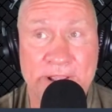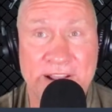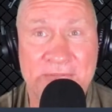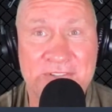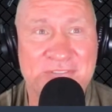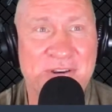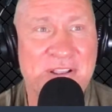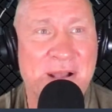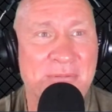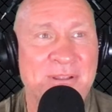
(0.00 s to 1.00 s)
was very
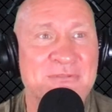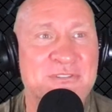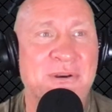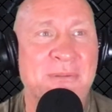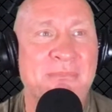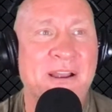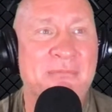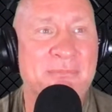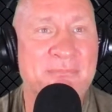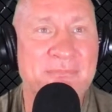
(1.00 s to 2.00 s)
complimentary to our
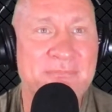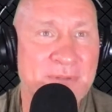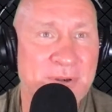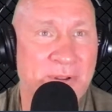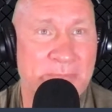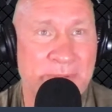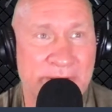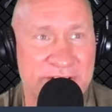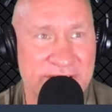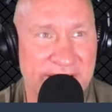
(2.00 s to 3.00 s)

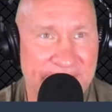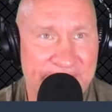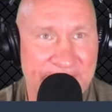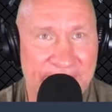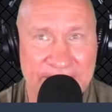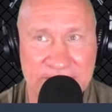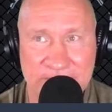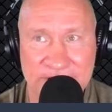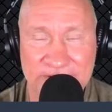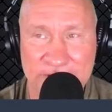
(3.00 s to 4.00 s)
Barry Shelley, our
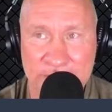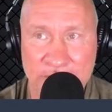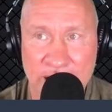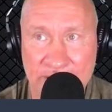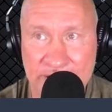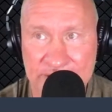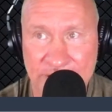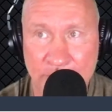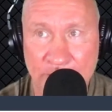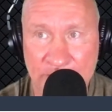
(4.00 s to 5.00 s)
veteran, for doing a lot of things to
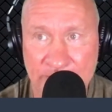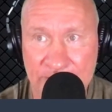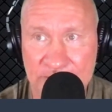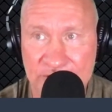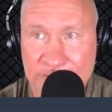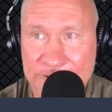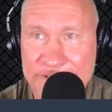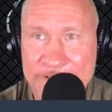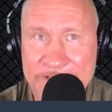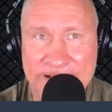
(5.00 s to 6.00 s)
help other veterans. So
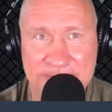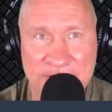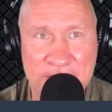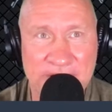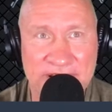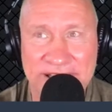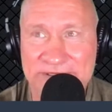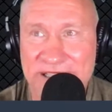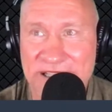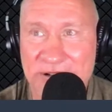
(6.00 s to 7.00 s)
that's pretty cool. I thought
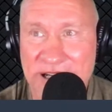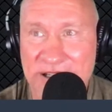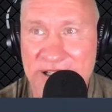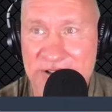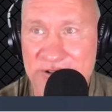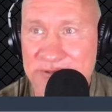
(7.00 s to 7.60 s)
that he recognized you.